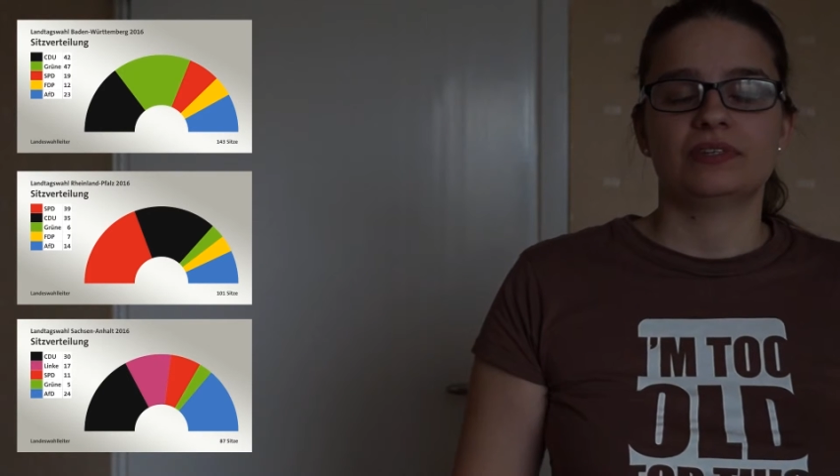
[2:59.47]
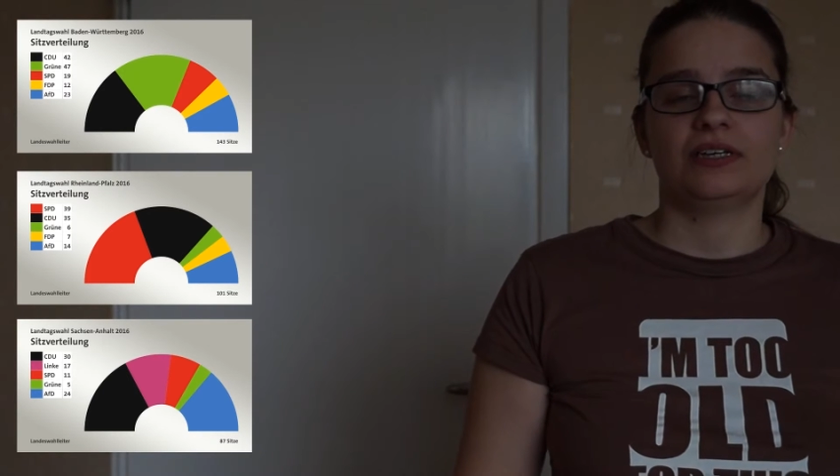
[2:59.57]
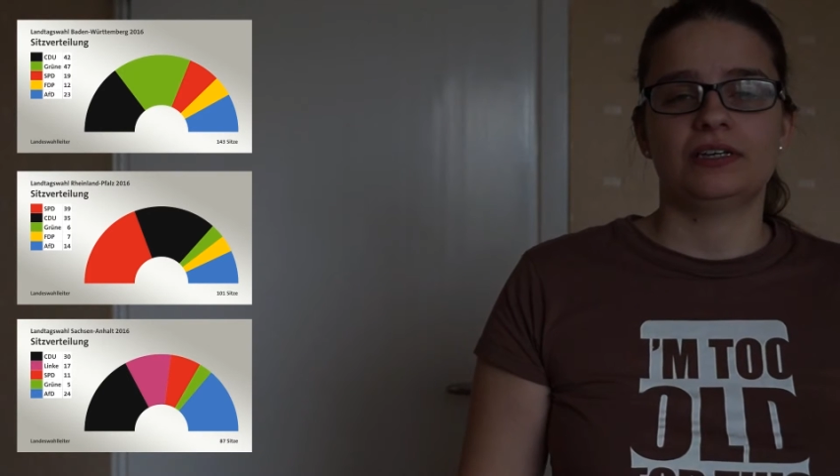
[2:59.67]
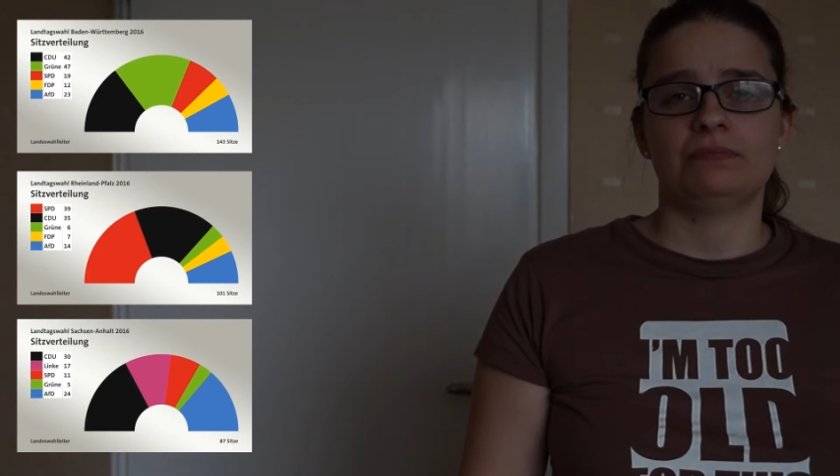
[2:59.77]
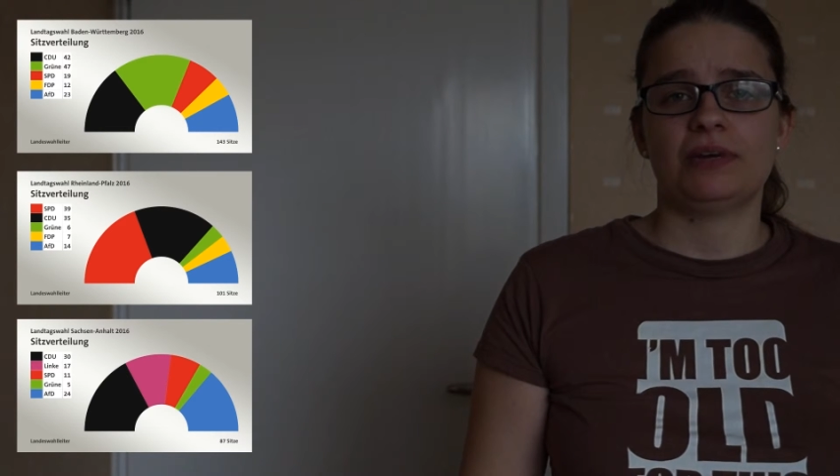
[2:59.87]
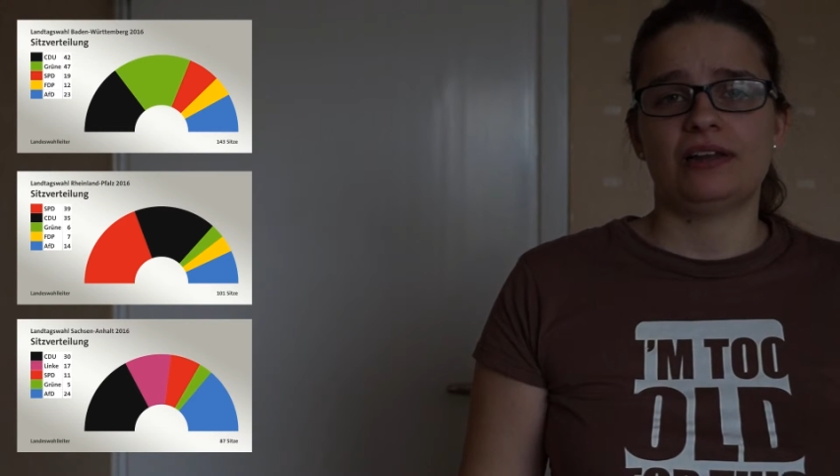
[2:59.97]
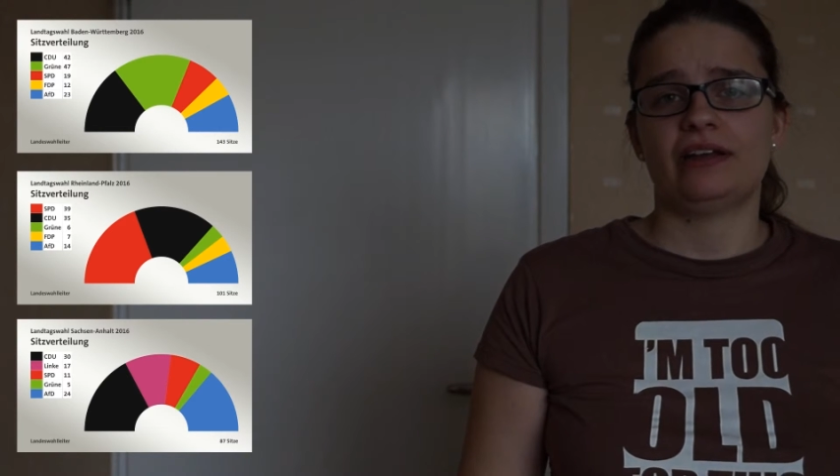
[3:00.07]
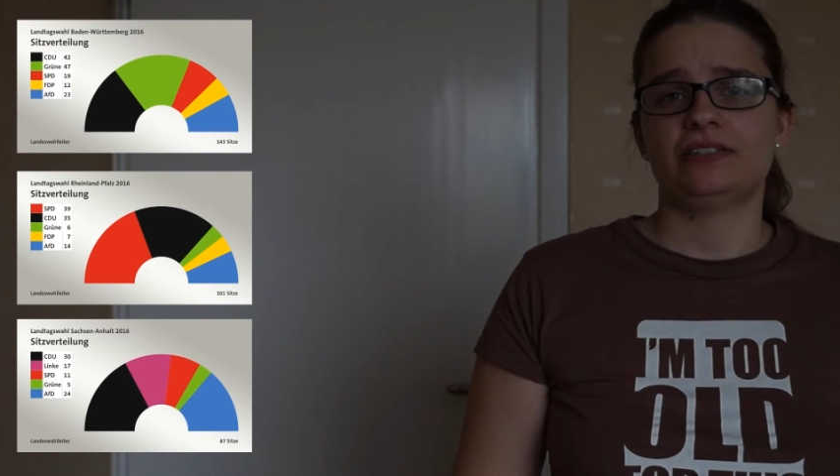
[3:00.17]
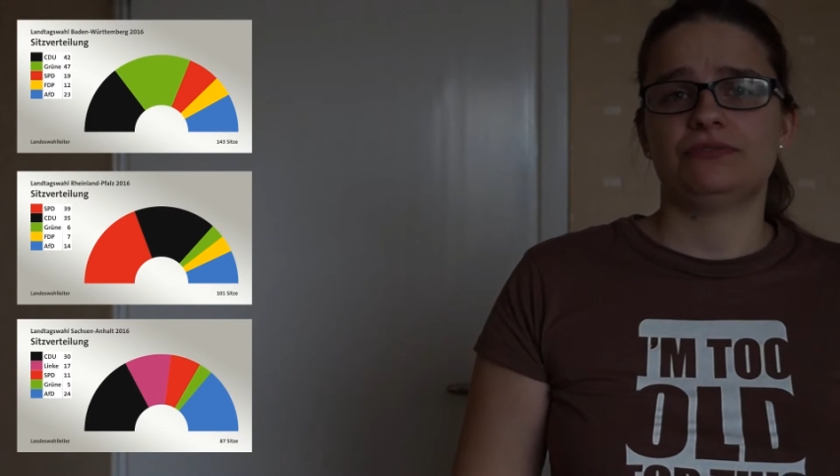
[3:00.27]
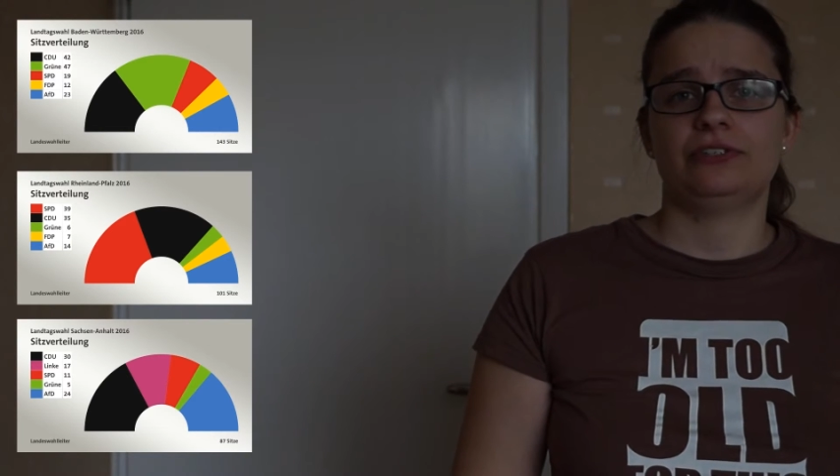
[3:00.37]
In my
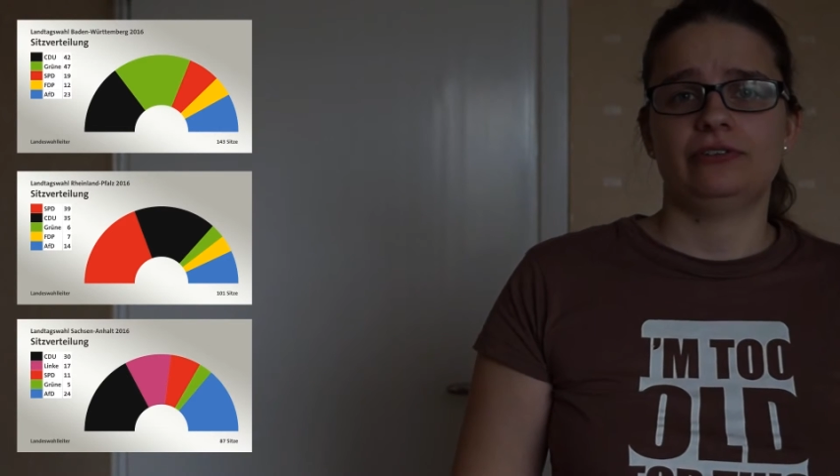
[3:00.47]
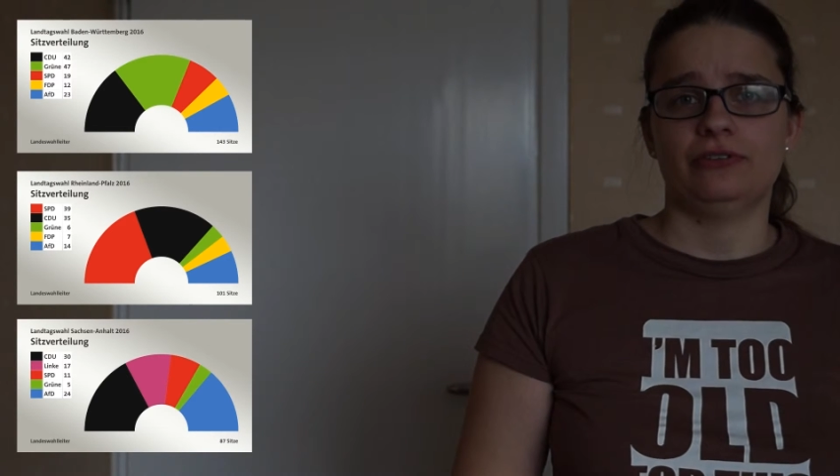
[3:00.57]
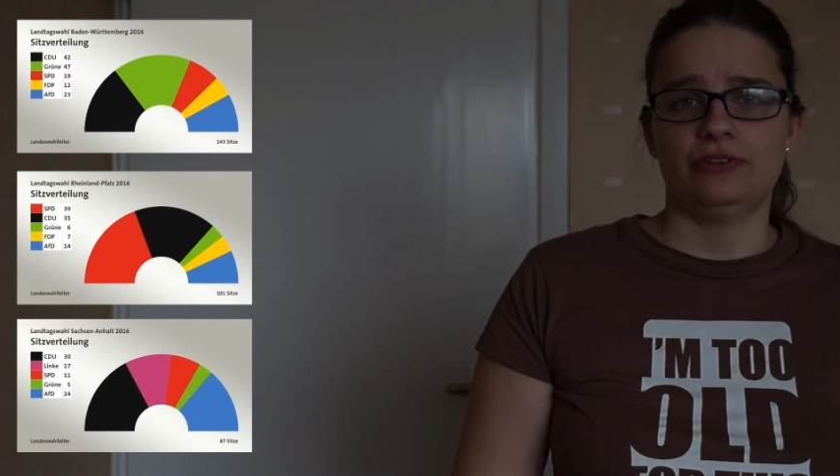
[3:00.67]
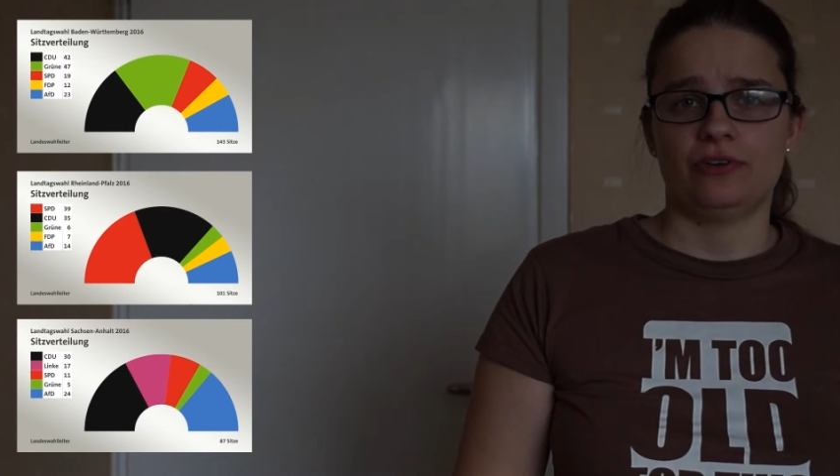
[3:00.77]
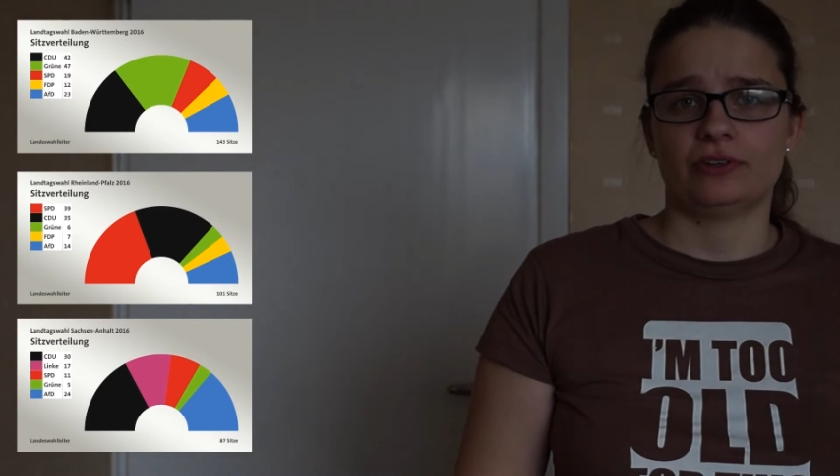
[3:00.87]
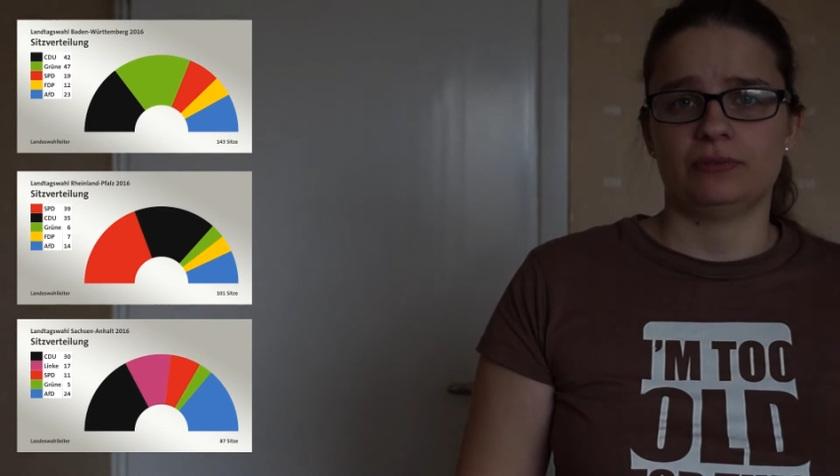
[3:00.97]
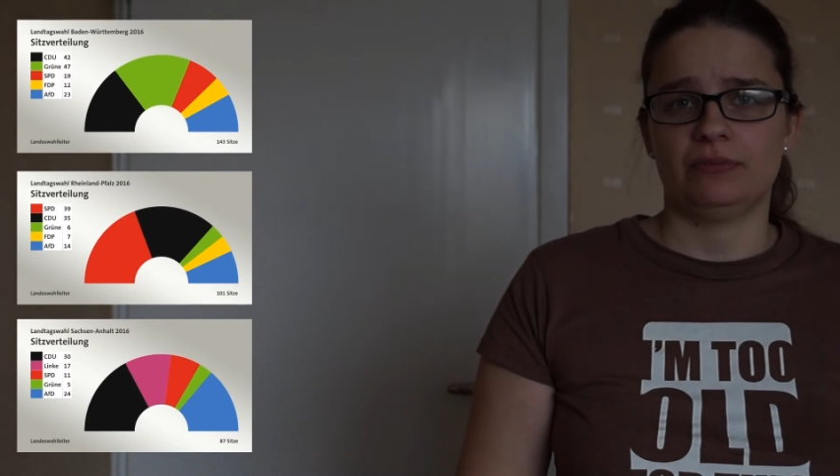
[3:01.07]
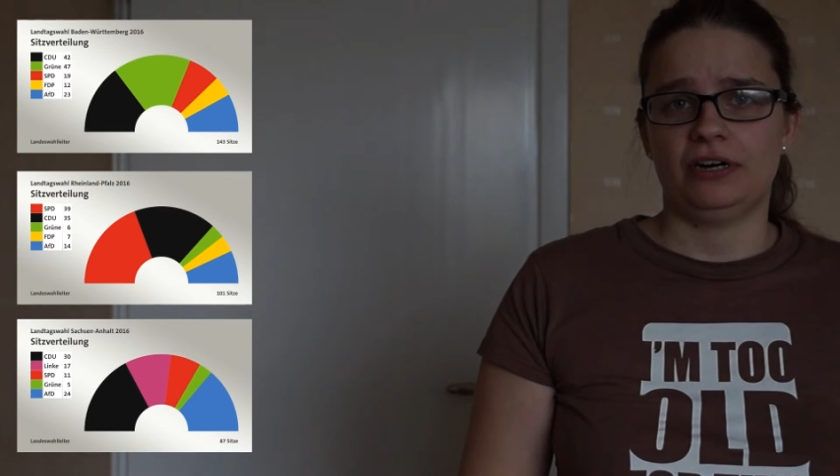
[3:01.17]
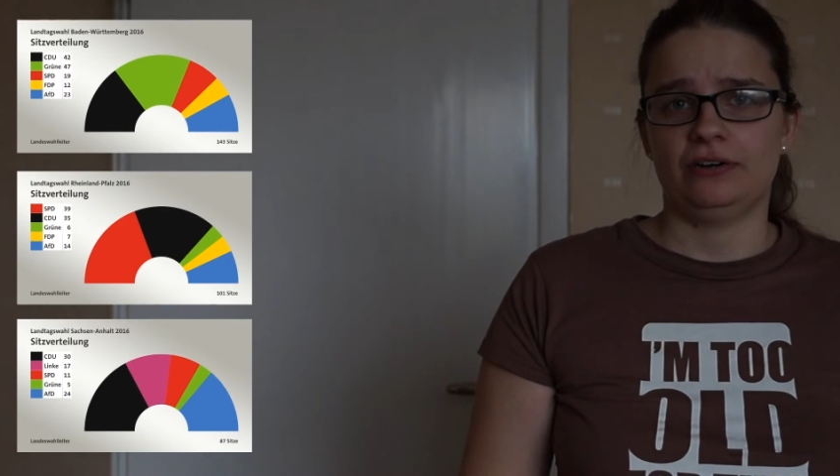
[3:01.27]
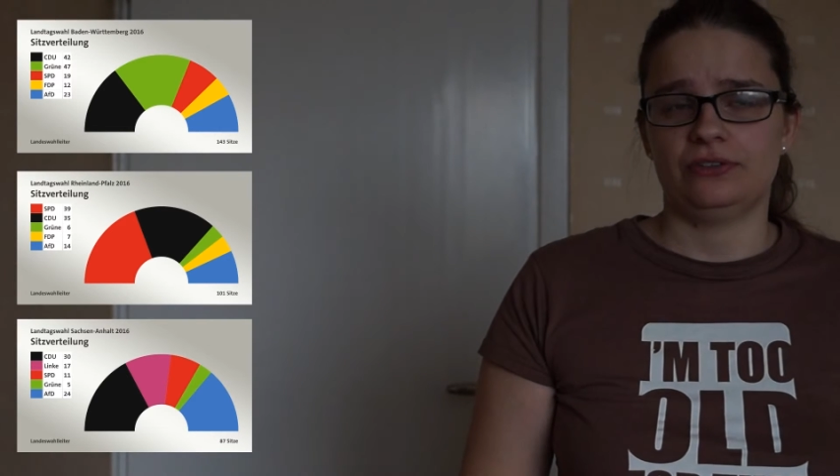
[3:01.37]
last video I talked
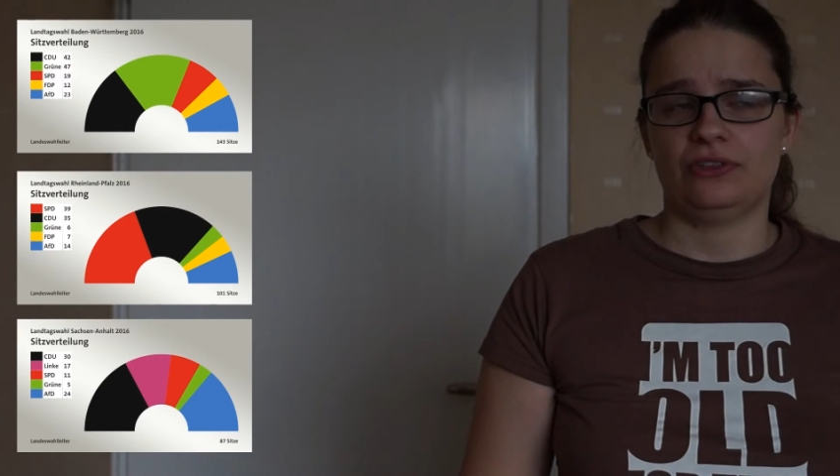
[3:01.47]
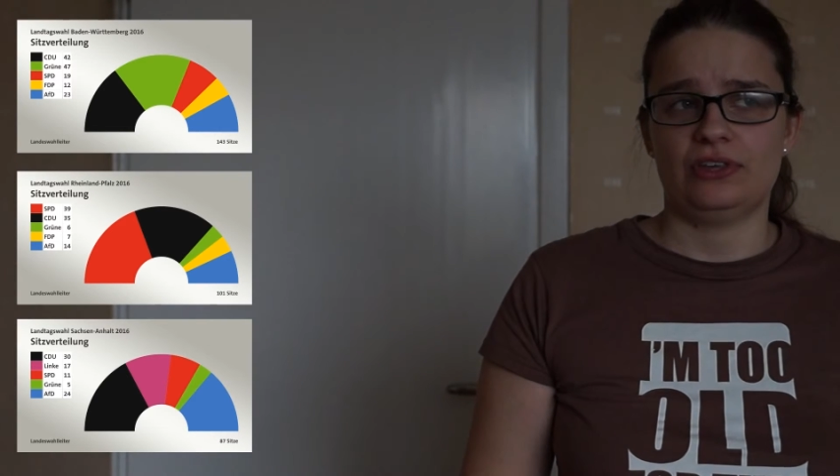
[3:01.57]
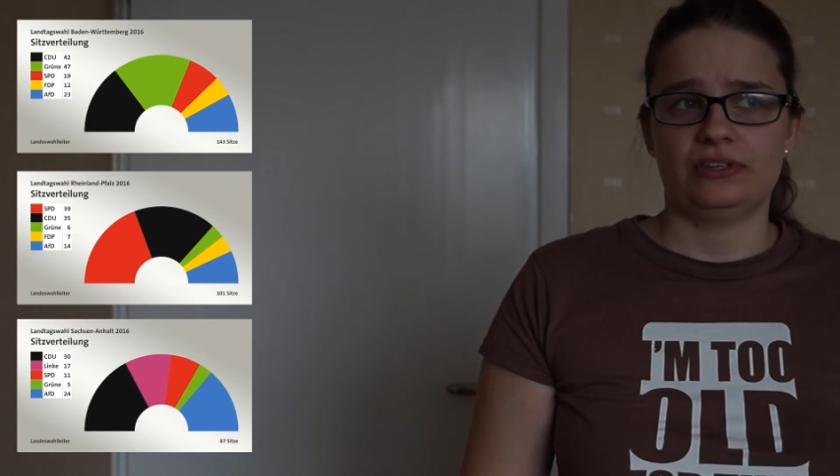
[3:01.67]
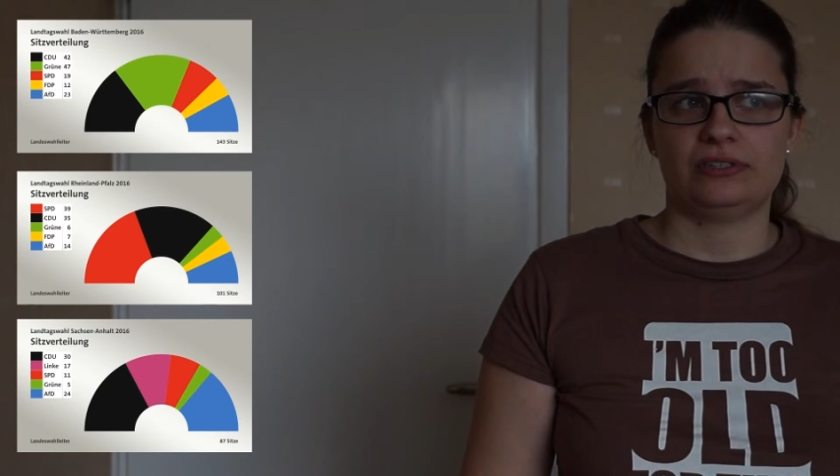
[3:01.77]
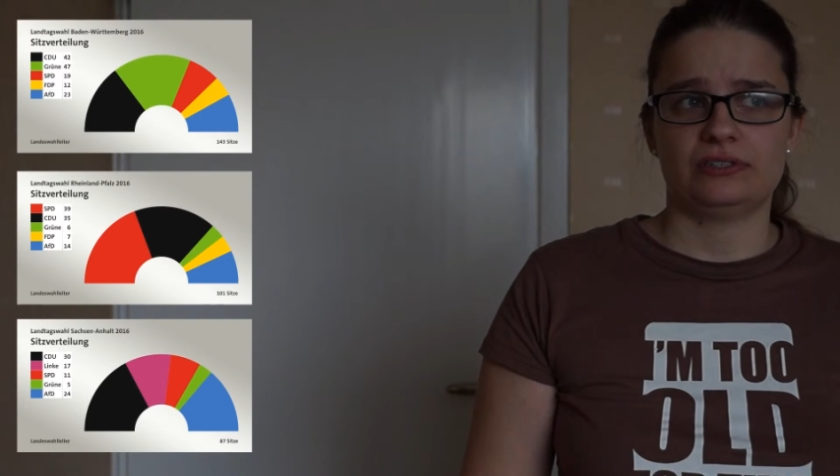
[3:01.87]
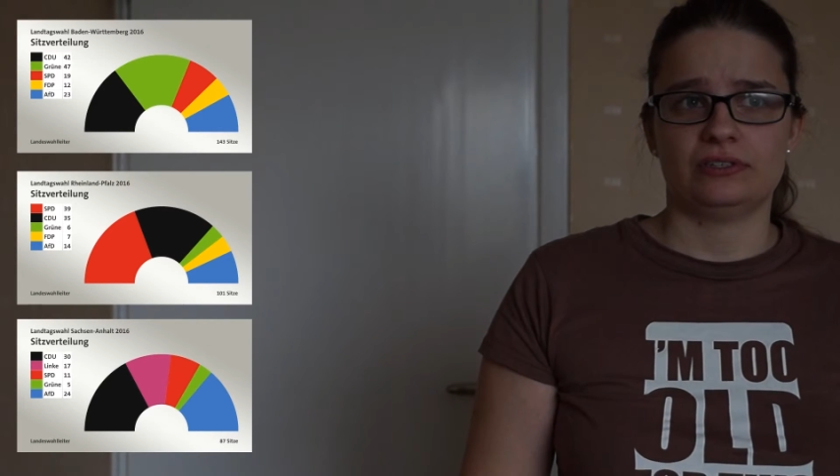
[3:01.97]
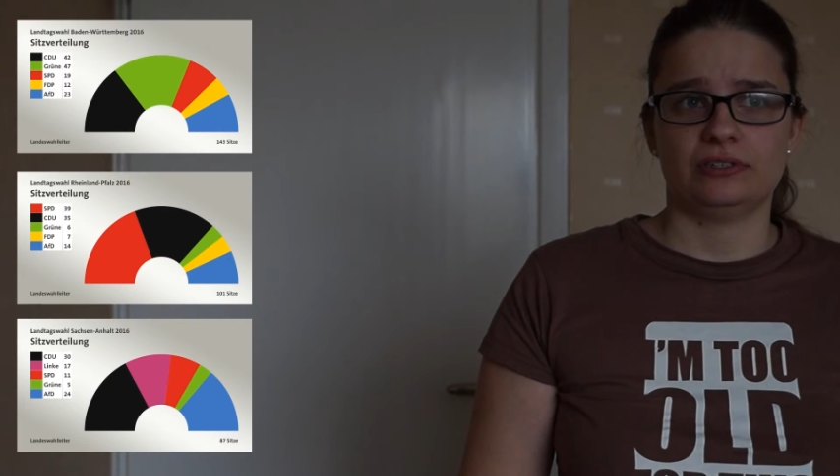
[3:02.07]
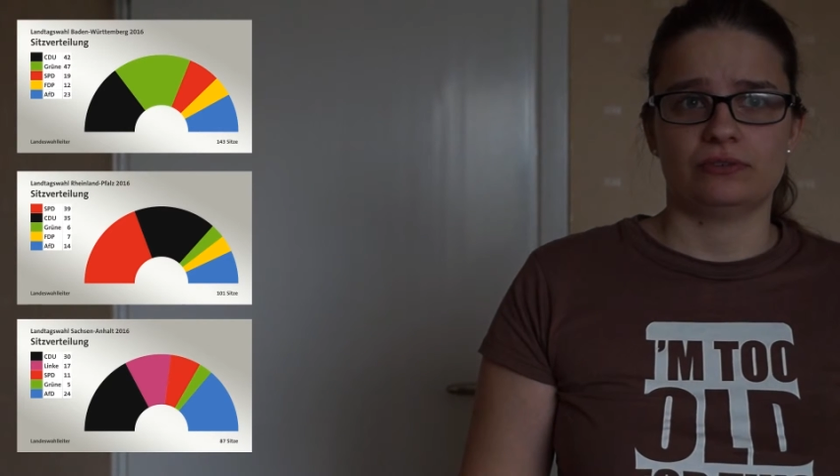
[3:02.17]
about this